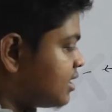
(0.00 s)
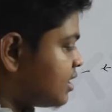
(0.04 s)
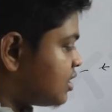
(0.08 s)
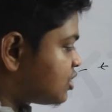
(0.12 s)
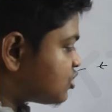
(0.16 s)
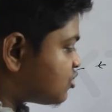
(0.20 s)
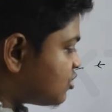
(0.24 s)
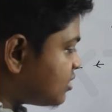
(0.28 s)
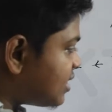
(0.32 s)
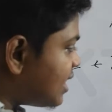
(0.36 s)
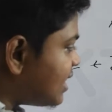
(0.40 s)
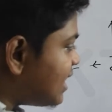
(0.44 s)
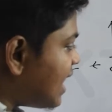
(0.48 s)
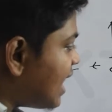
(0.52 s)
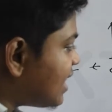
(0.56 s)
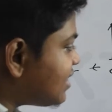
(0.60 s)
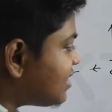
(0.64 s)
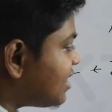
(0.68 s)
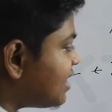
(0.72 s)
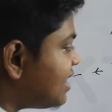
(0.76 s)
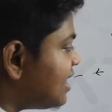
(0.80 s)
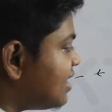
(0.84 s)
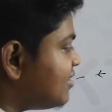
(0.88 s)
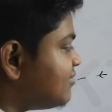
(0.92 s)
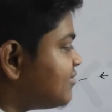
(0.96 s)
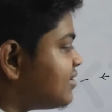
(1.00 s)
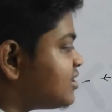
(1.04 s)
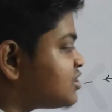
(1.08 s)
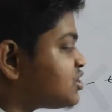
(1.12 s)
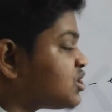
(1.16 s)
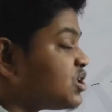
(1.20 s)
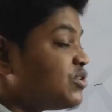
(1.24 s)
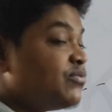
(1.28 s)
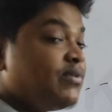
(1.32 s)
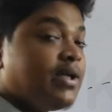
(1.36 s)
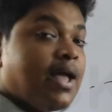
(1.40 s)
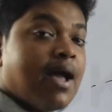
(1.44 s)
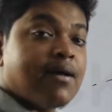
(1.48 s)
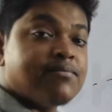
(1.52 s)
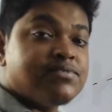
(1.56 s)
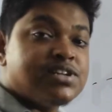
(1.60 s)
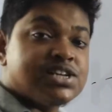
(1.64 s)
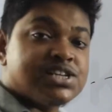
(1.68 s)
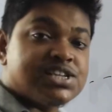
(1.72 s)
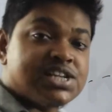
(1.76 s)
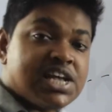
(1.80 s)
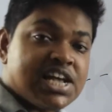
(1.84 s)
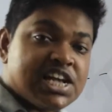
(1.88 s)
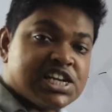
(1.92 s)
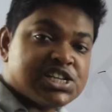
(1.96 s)
So the lateral inversion we have
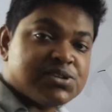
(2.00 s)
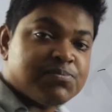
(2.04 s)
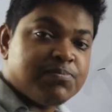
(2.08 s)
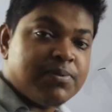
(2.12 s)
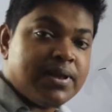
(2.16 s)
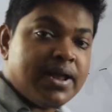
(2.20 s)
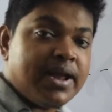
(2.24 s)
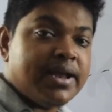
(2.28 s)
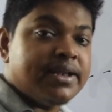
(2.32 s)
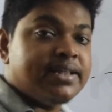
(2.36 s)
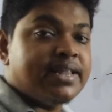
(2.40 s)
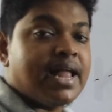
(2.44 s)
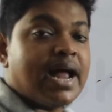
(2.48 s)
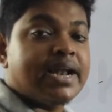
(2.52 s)
just explained,